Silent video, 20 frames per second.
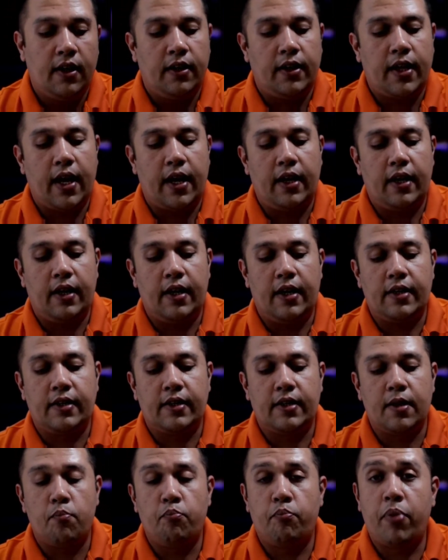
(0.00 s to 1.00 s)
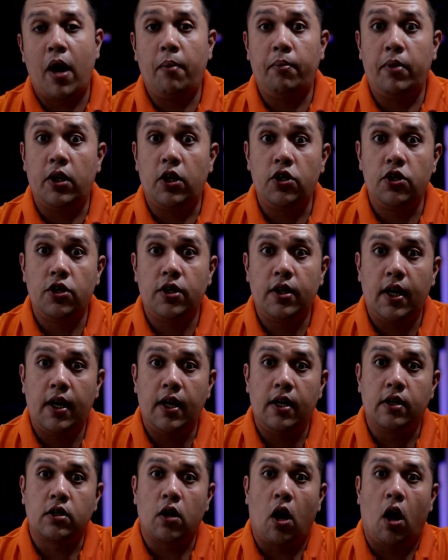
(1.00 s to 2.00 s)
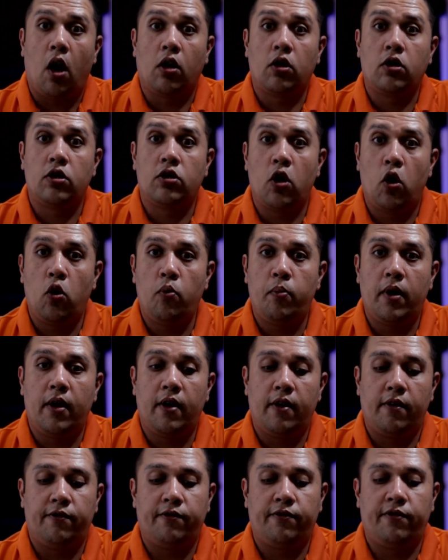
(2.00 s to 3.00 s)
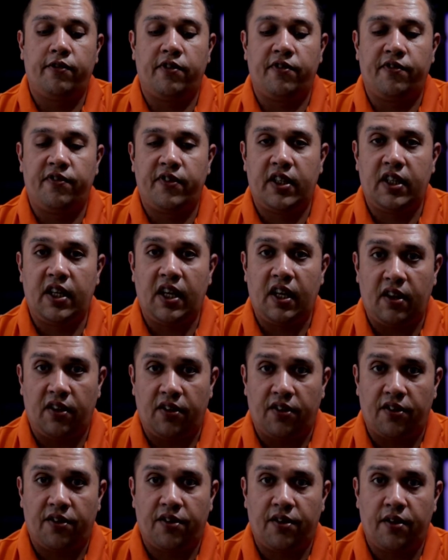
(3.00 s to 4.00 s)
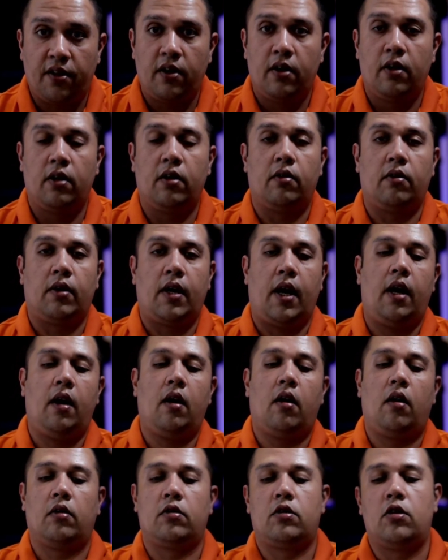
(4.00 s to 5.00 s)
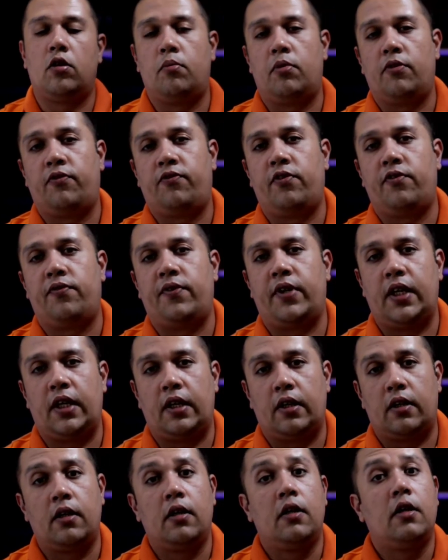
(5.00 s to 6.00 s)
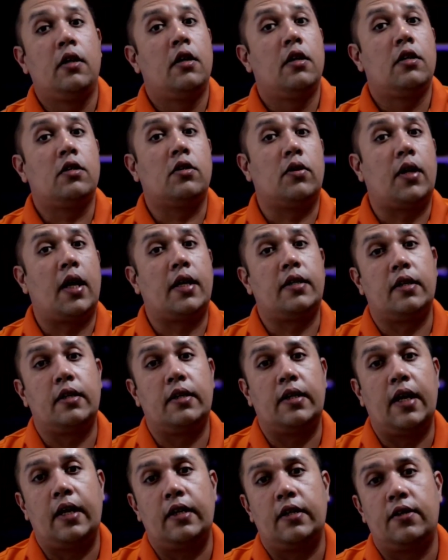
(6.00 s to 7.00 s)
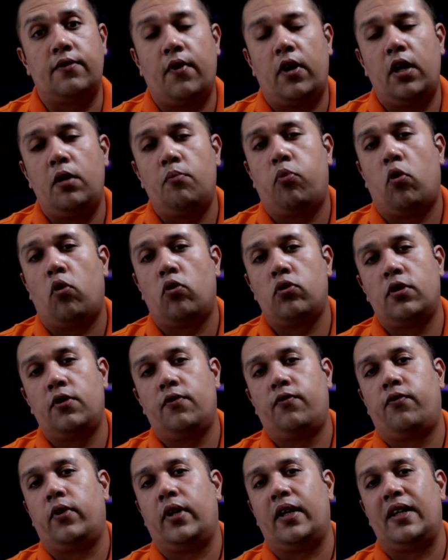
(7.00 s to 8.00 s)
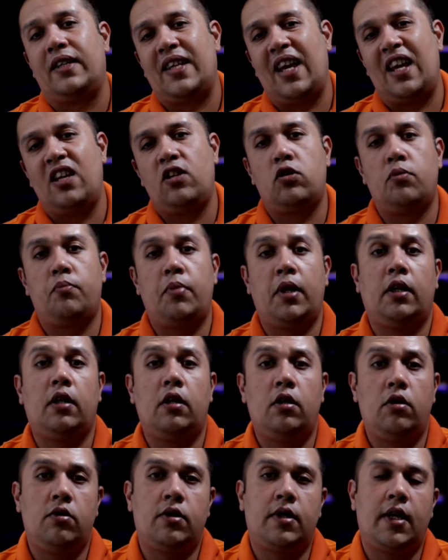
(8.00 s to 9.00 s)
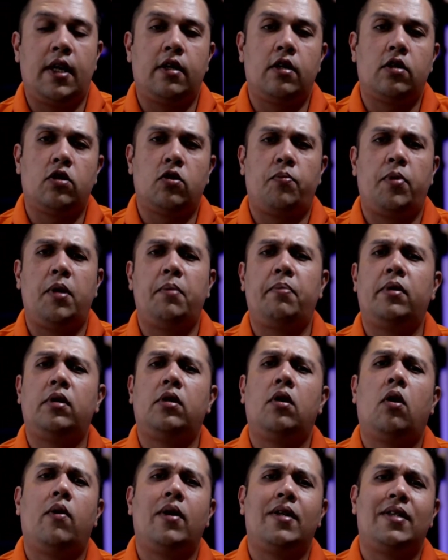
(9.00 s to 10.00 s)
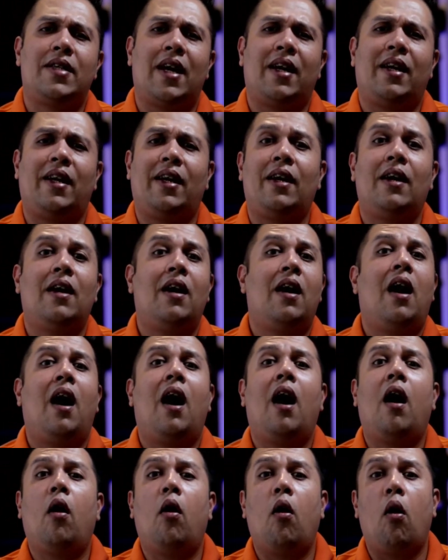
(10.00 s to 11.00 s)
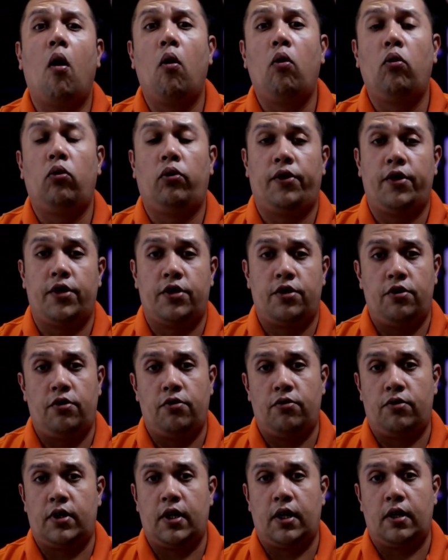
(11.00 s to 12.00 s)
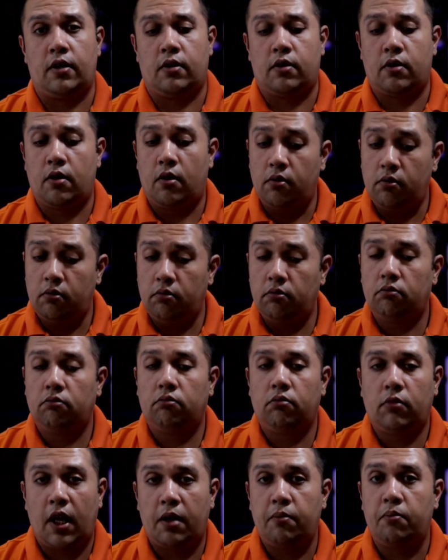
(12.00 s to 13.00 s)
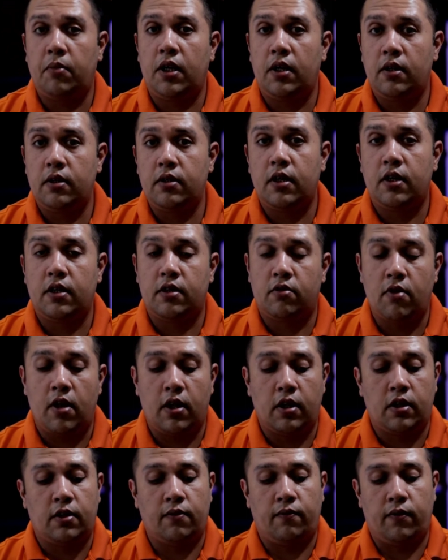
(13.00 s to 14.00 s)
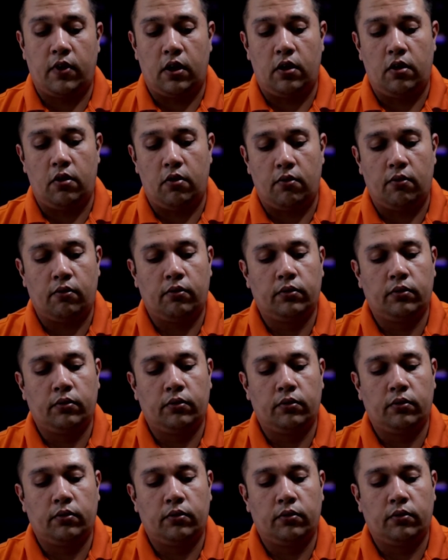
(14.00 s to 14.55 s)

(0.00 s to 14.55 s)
that it is published is October 15th, okay? October 15th. So that's the date. It's very important for the date to be in the newsletter so people know exactly how old this news is. So that means it's relatively new.